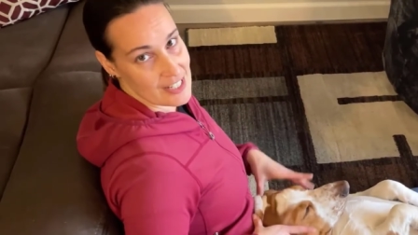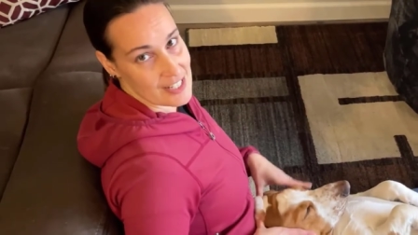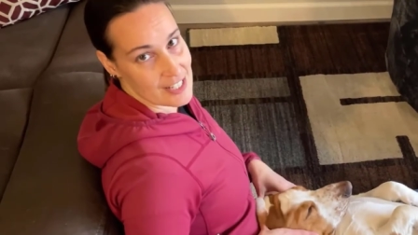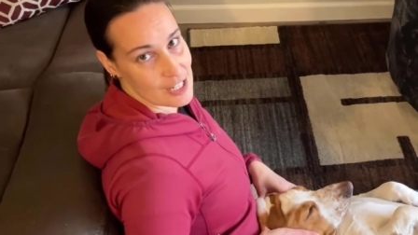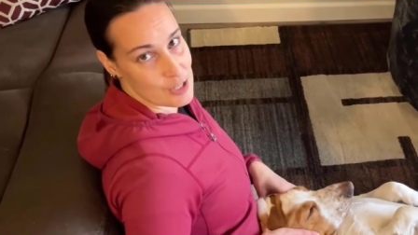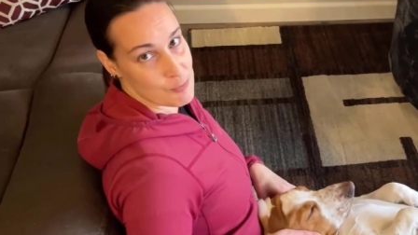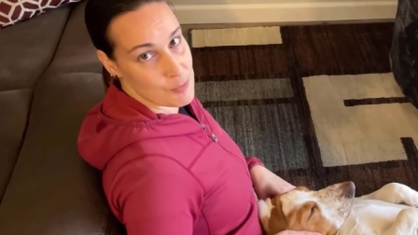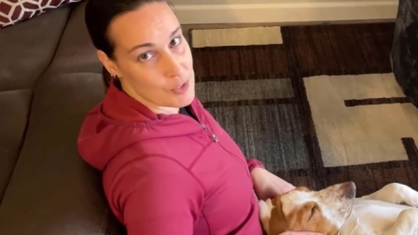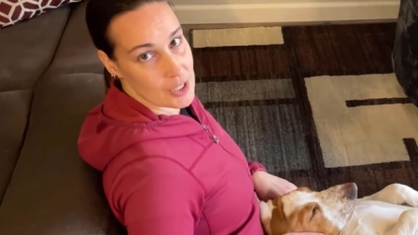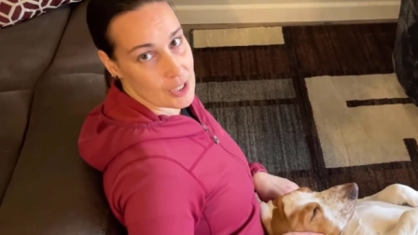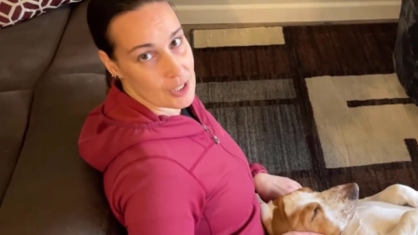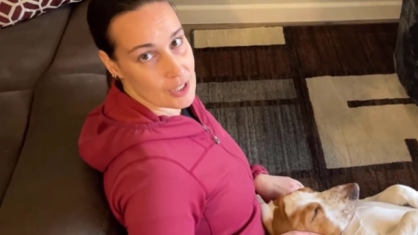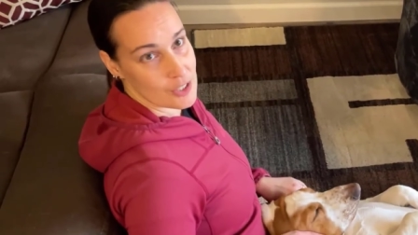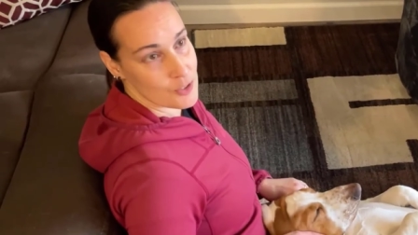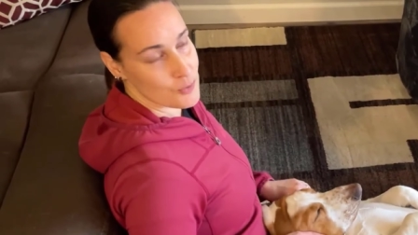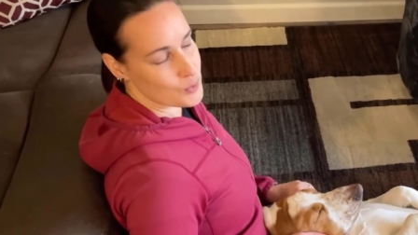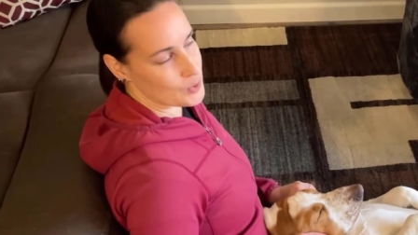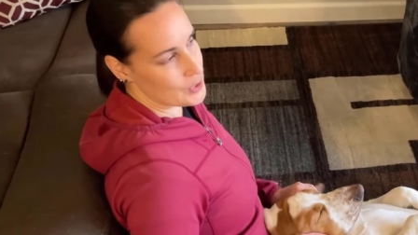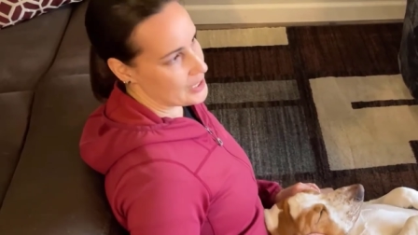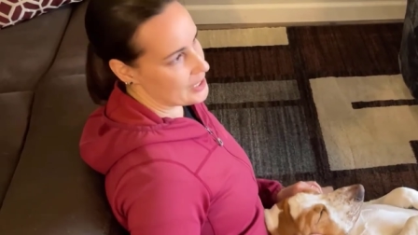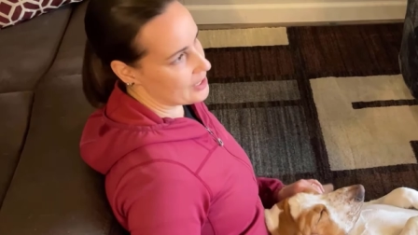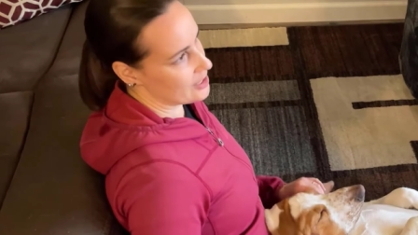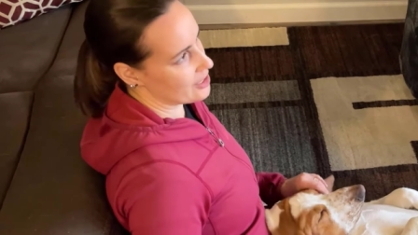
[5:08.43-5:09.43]
Some dogs
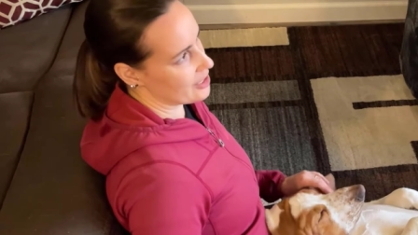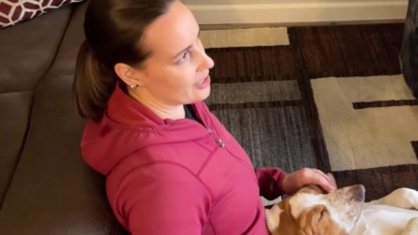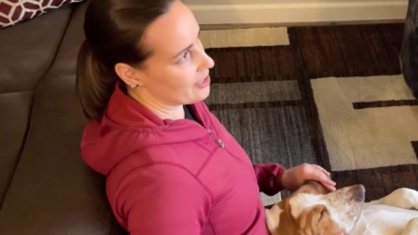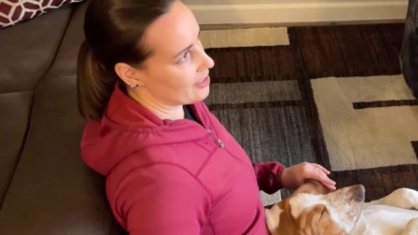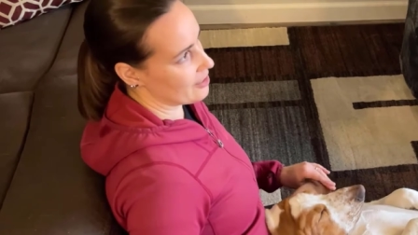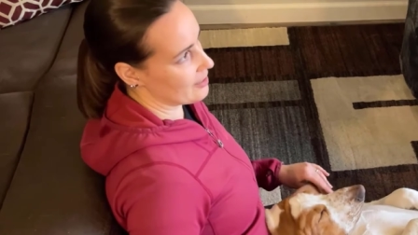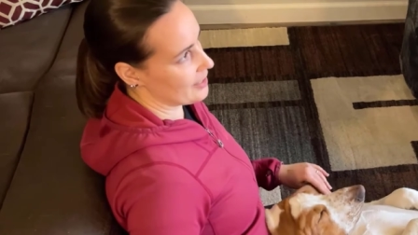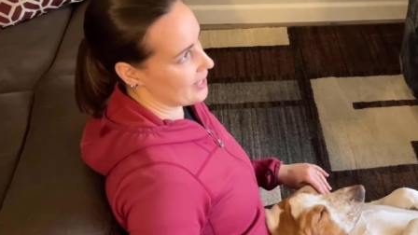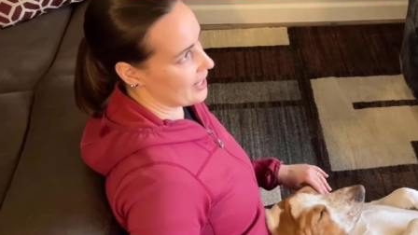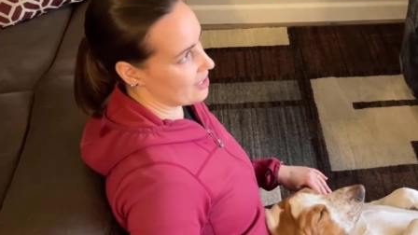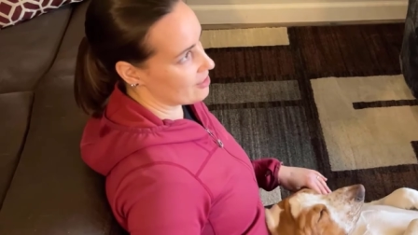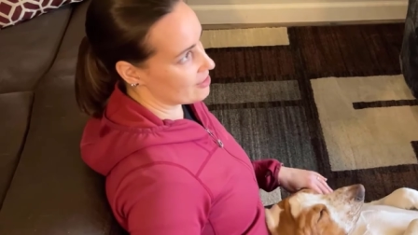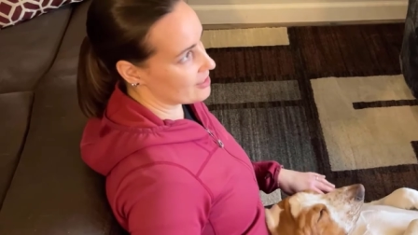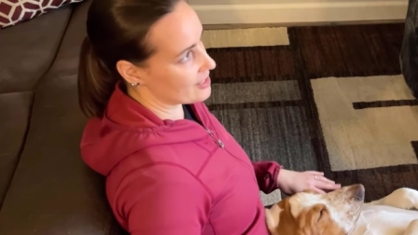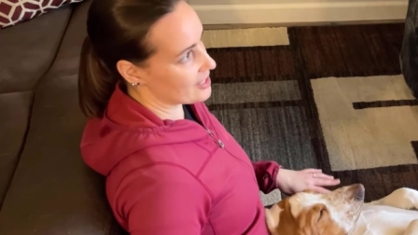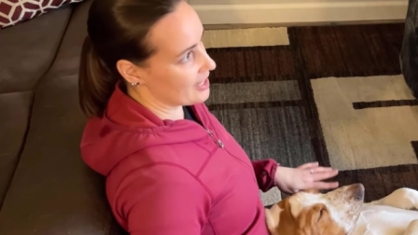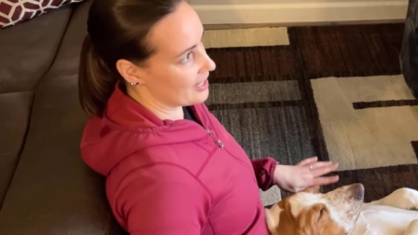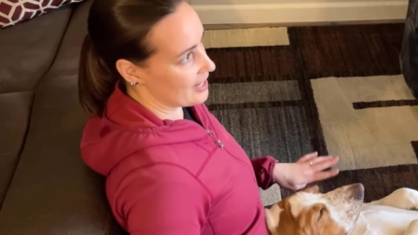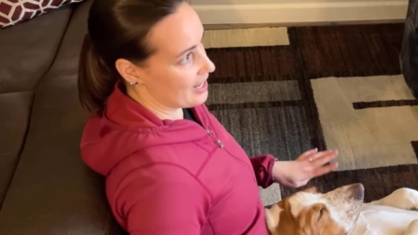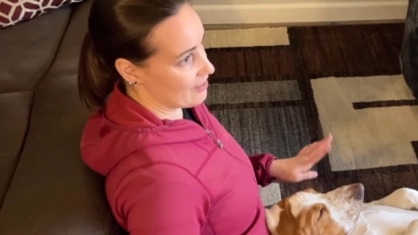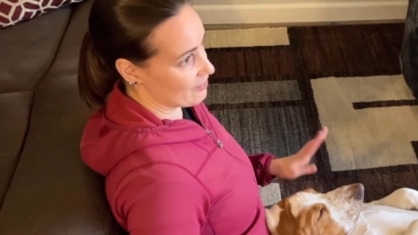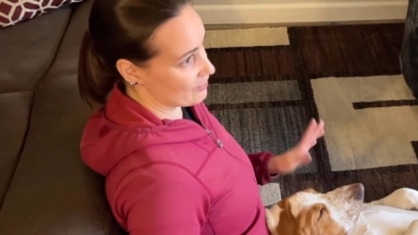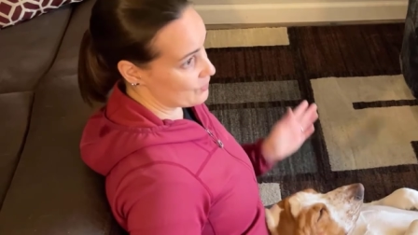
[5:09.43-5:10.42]
will need their nails
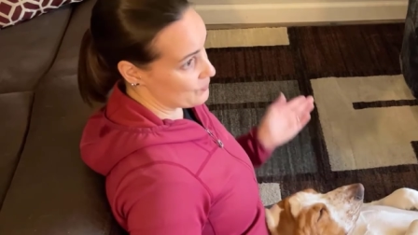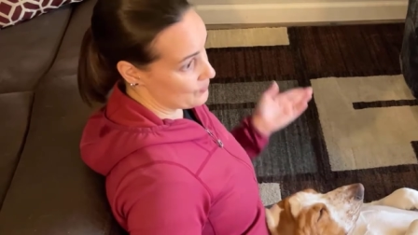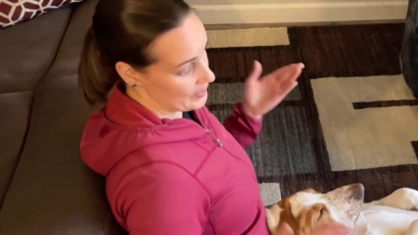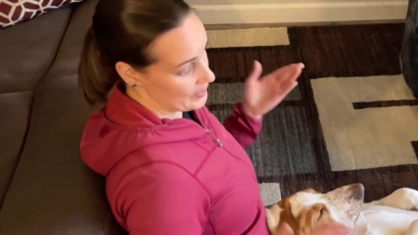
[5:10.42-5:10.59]
done every